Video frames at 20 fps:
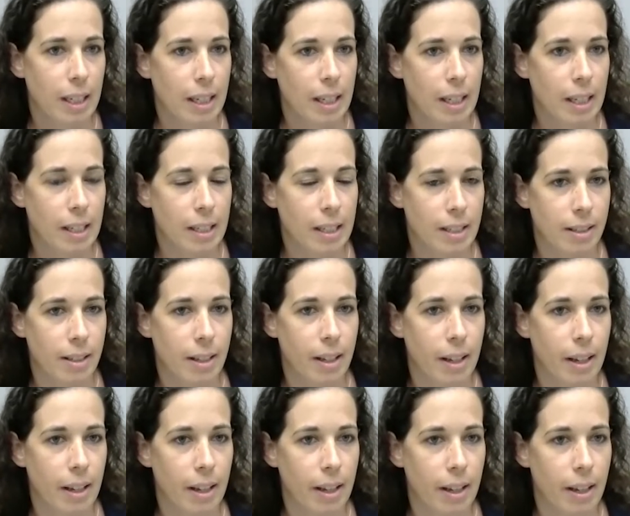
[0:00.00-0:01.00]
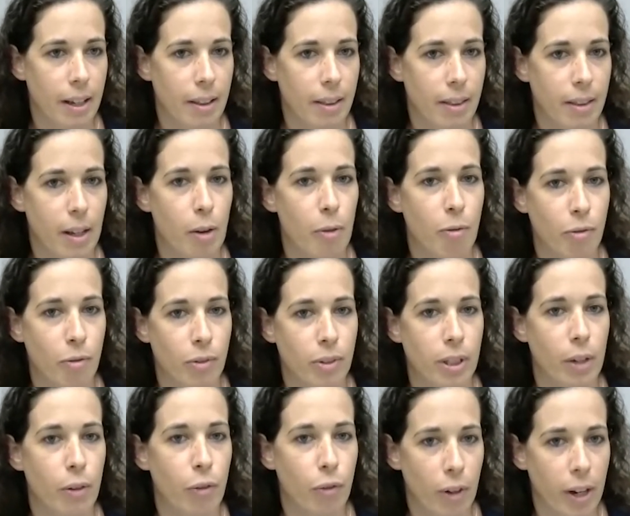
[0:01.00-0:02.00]
is the
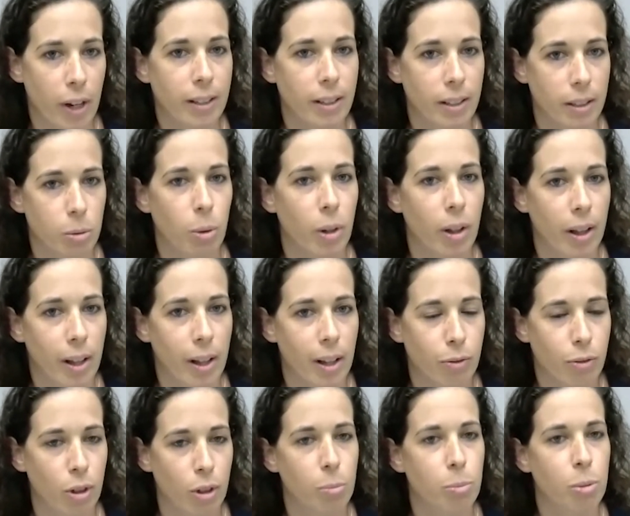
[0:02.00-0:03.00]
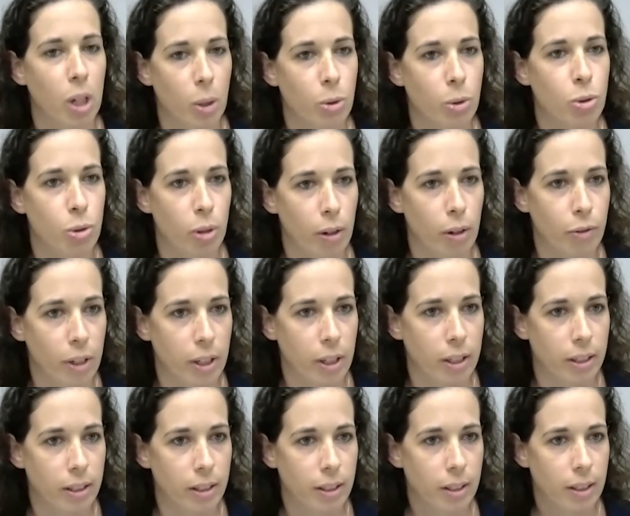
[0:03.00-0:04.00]
effect it will have on browse
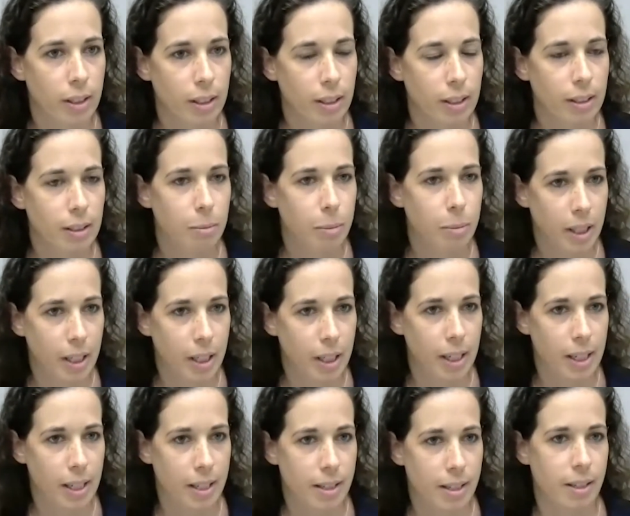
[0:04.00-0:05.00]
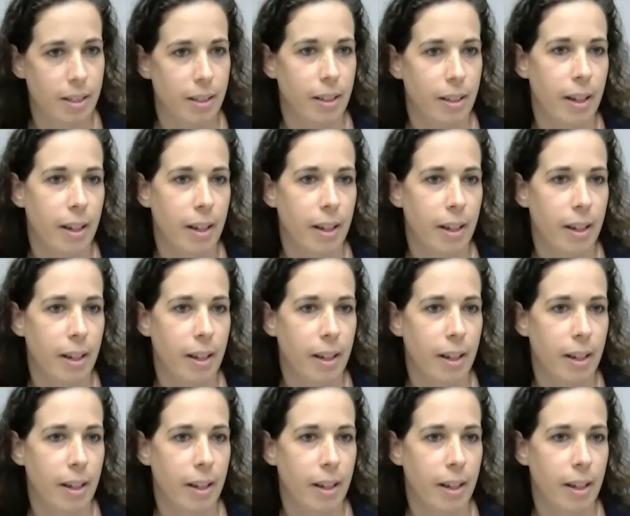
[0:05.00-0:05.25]
traffic, because